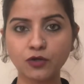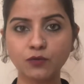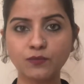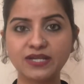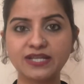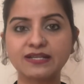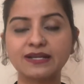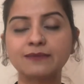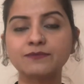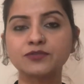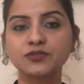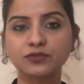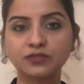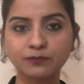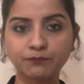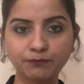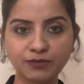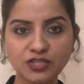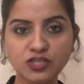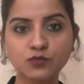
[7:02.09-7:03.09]
when it comes to the
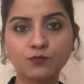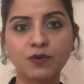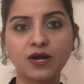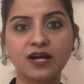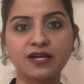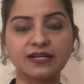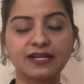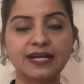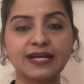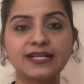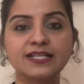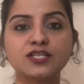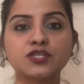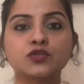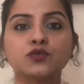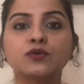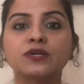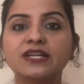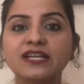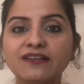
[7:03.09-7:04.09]
pitch part is to
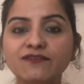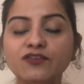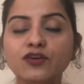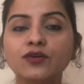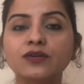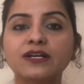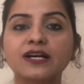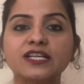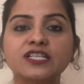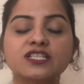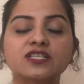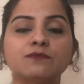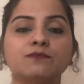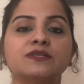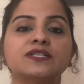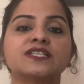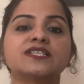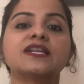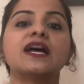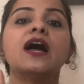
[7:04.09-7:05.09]
give your
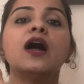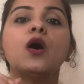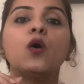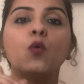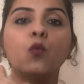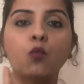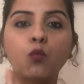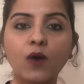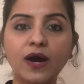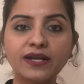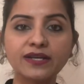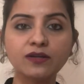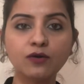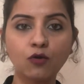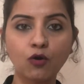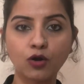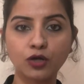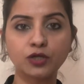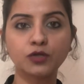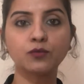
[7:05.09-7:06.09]
customers one
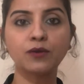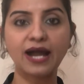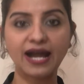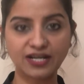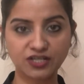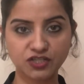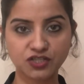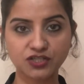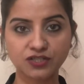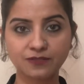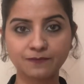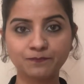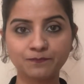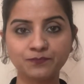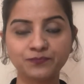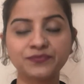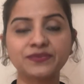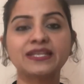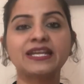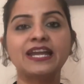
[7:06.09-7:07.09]
call to action.
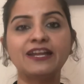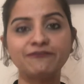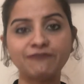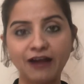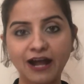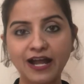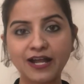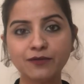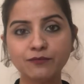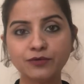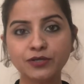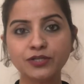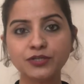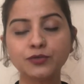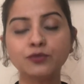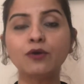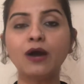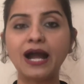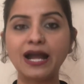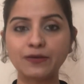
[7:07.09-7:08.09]
If I were you,
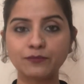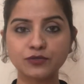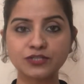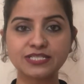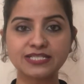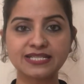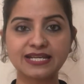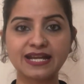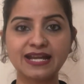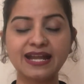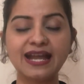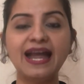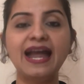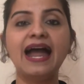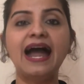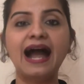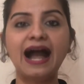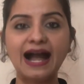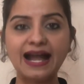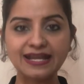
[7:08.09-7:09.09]
I would say,
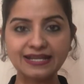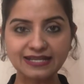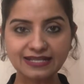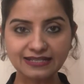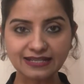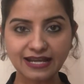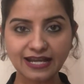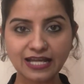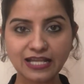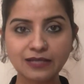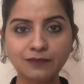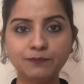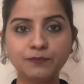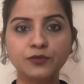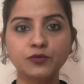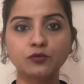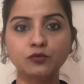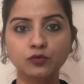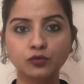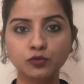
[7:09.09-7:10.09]
I can help
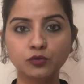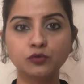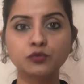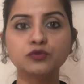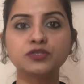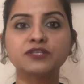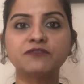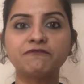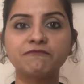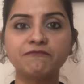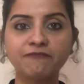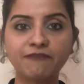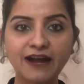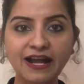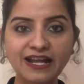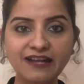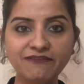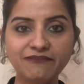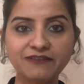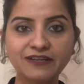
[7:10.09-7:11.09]
you lose
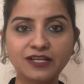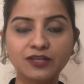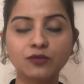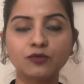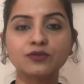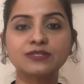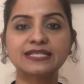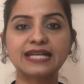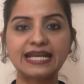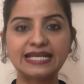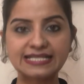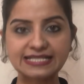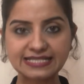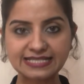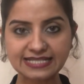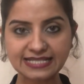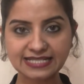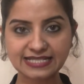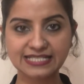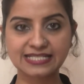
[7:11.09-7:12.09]
5 kilos in
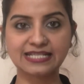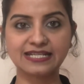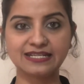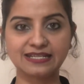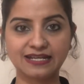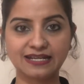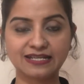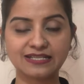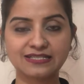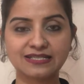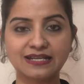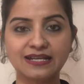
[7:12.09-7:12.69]
60 days.